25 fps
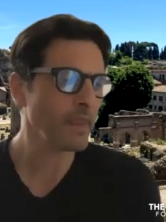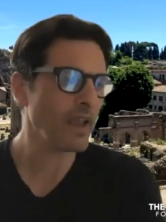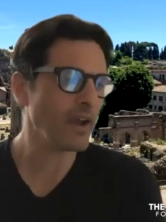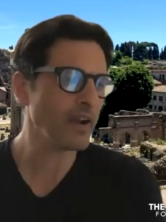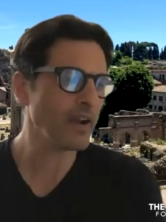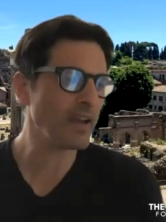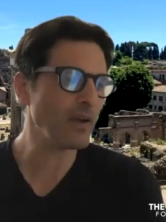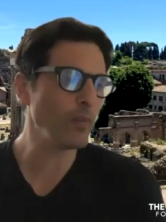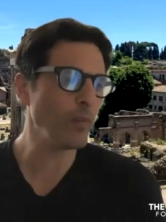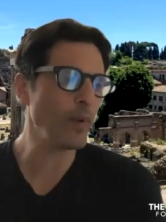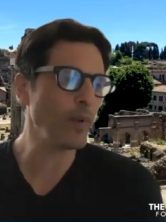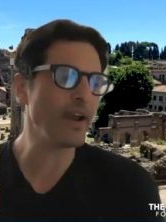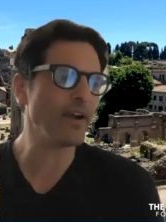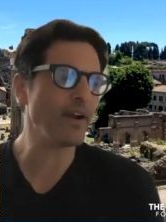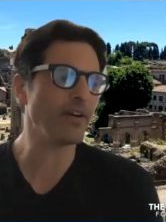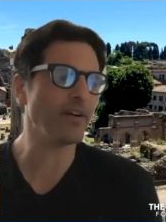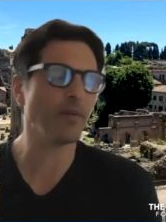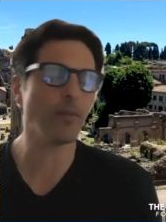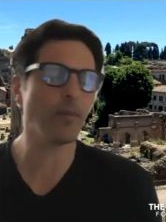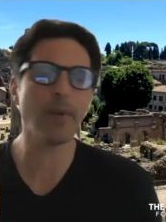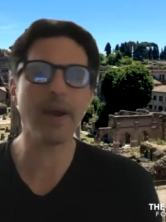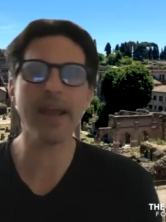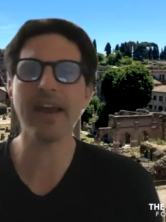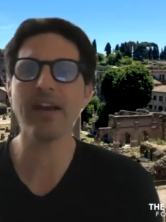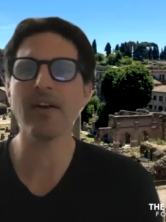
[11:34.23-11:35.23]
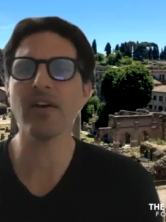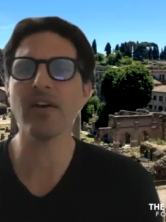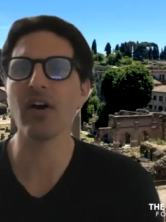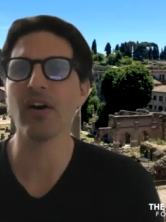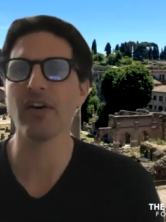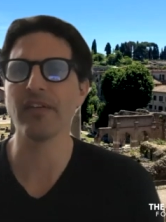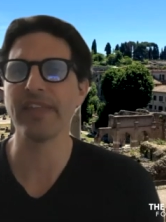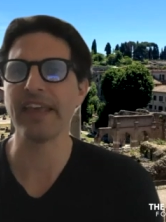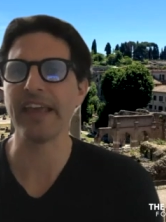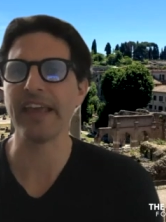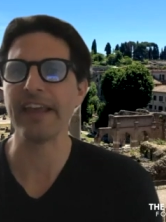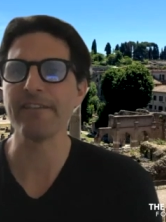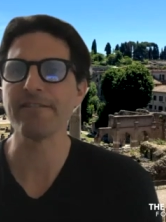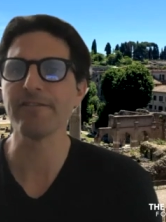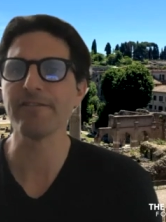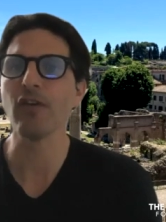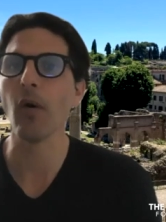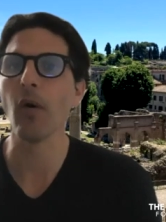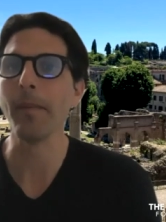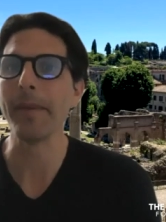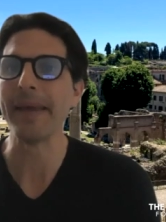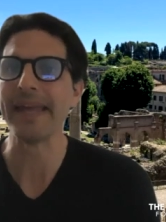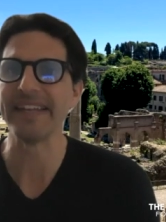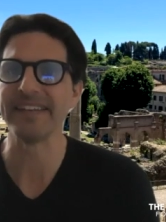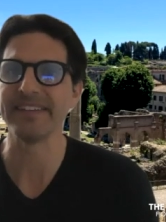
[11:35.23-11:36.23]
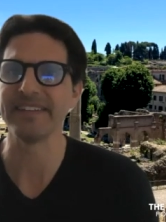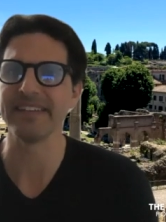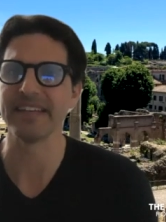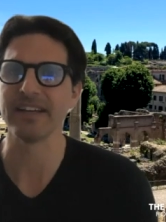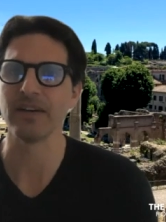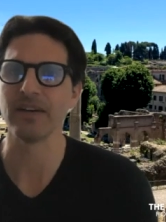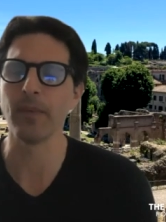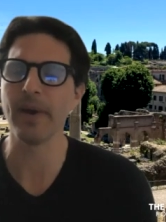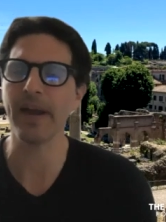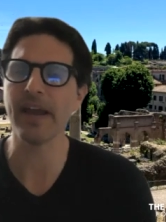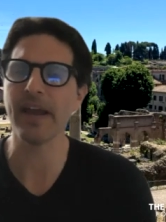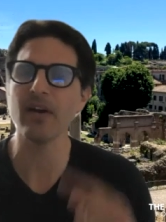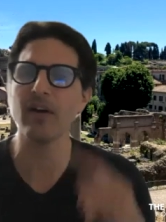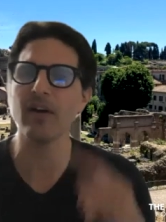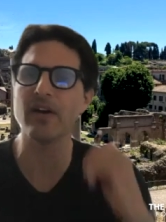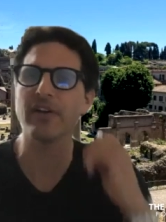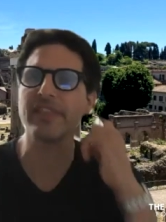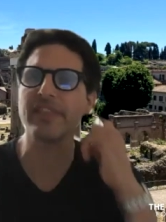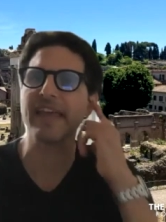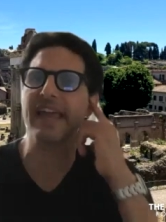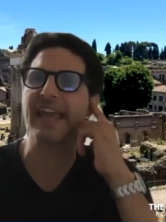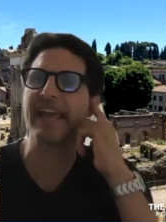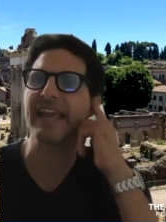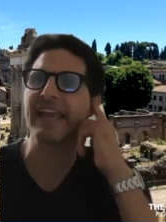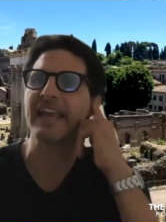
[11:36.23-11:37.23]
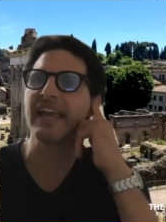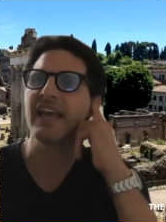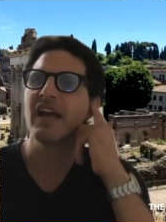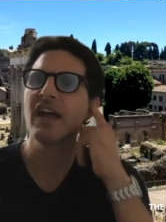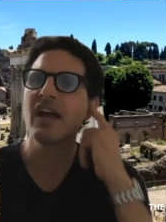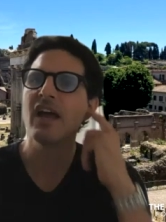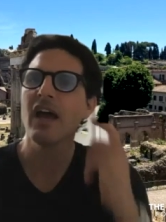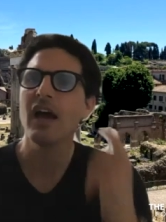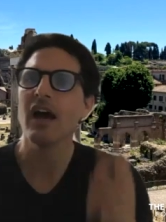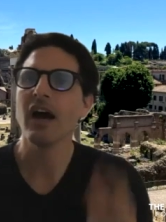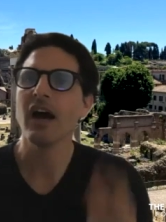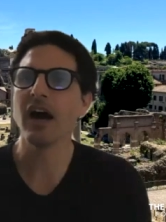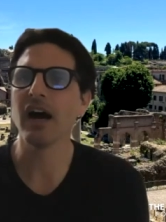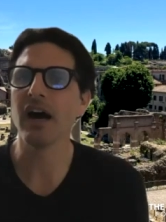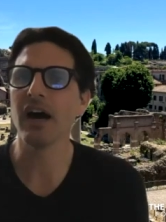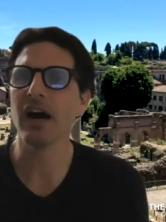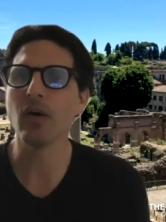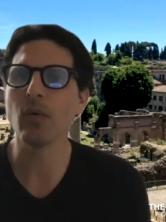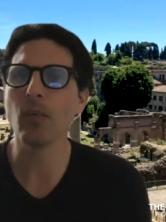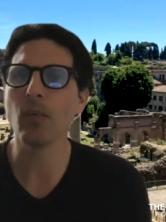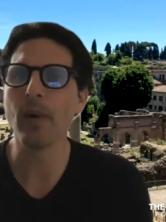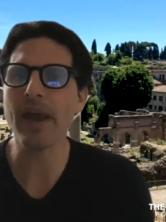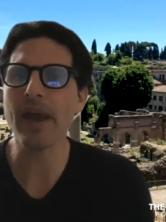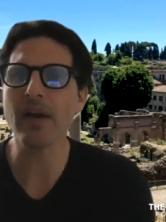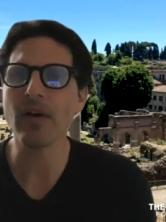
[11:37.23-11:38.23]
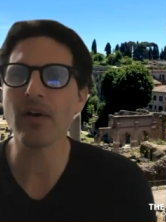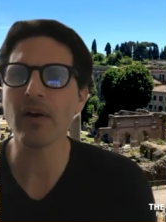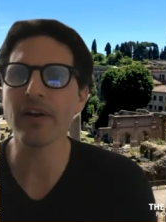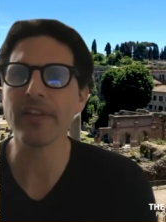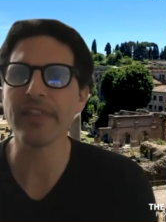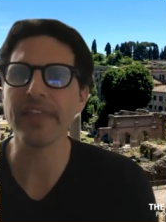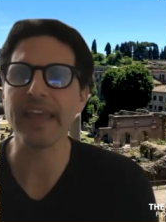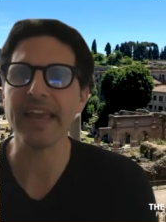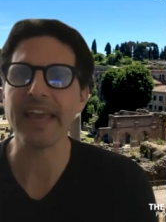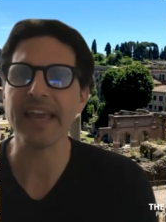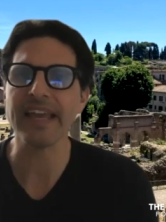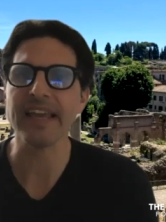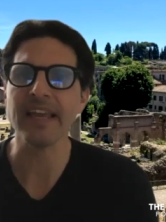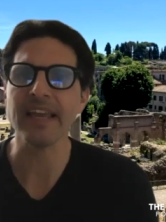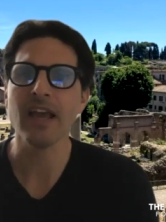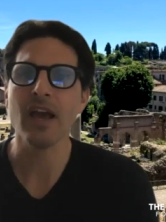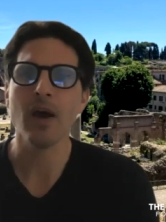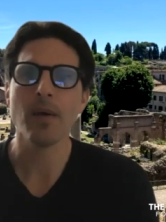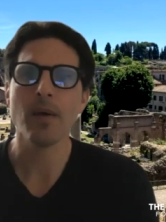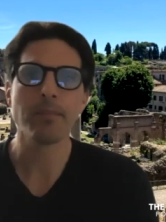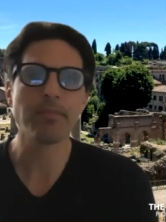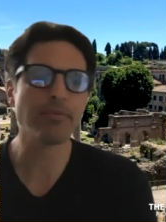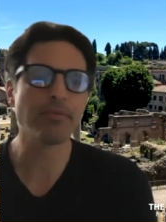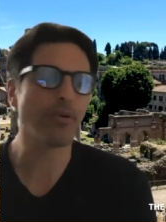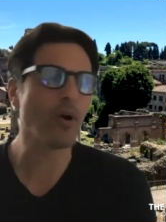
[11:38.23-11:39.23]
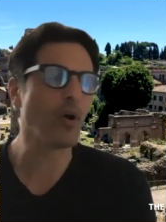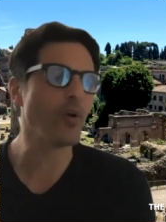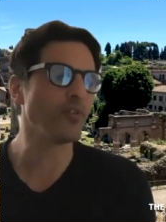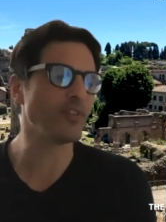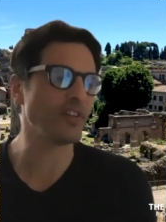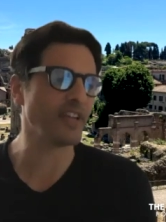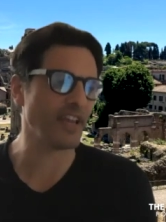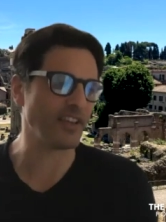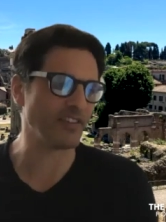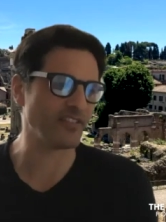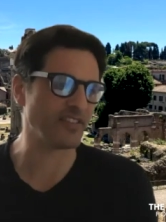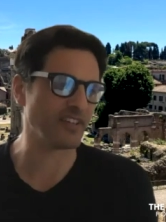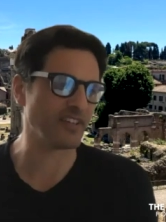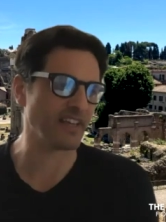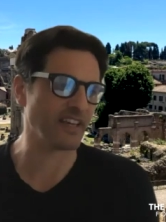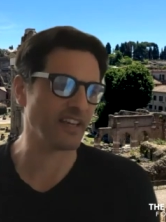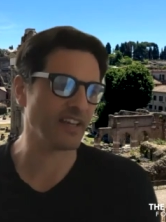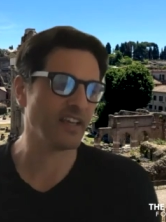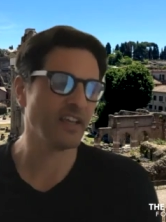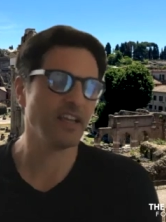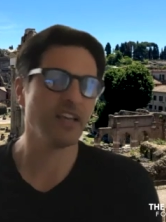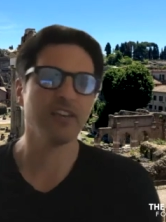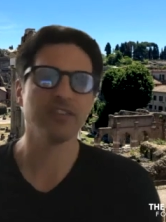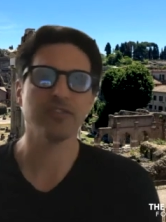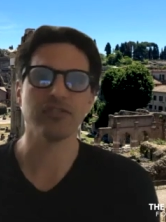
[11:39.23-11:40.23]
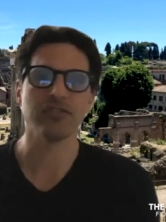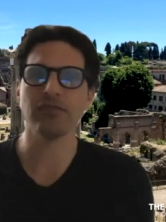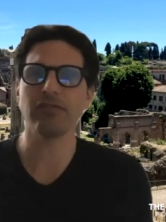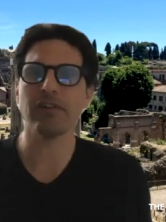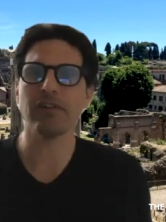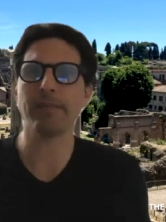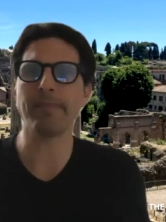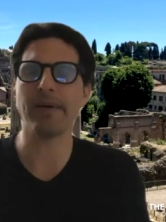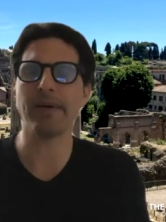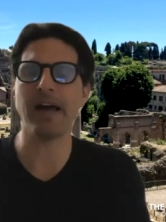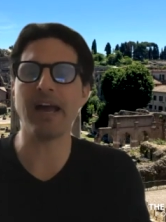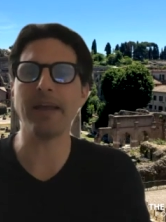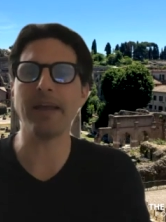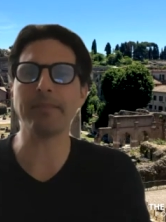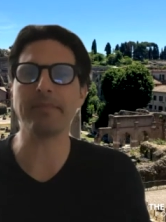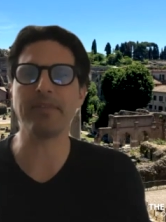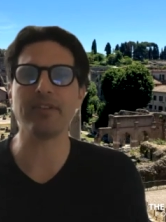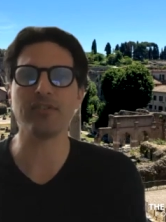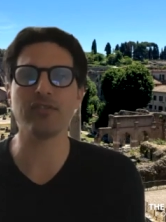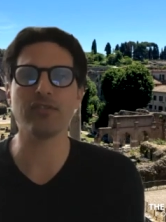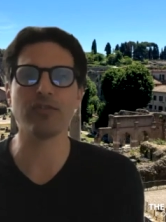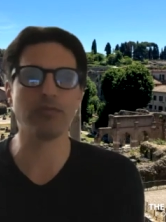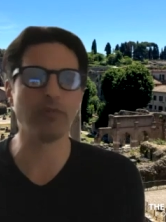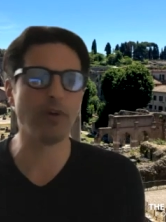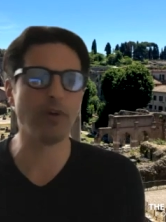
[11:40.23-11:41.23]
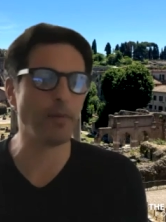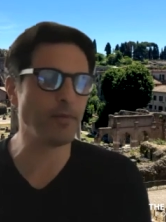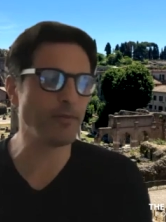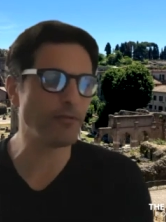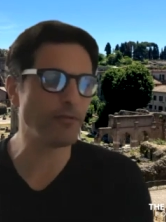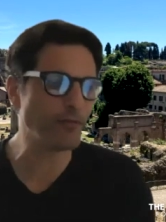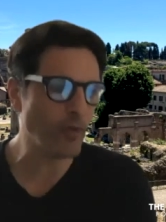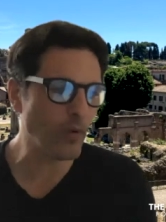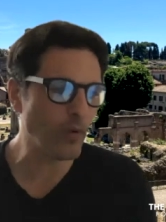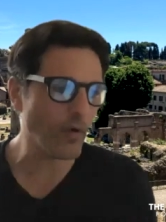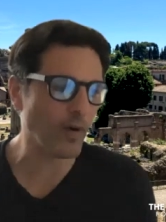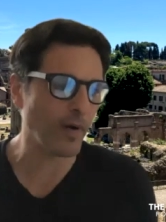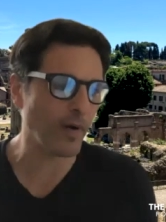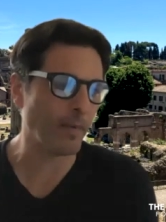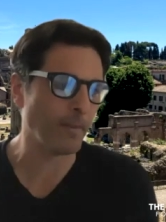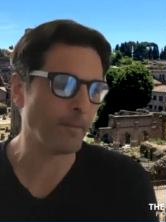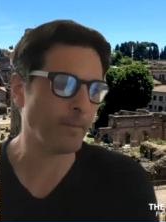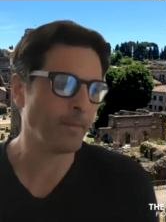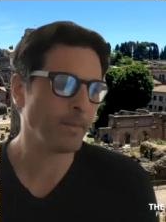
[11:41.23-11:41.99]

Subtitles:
Okay, where are they fomenting? Where are they protesting? So right behind me, there's the Roman Forum.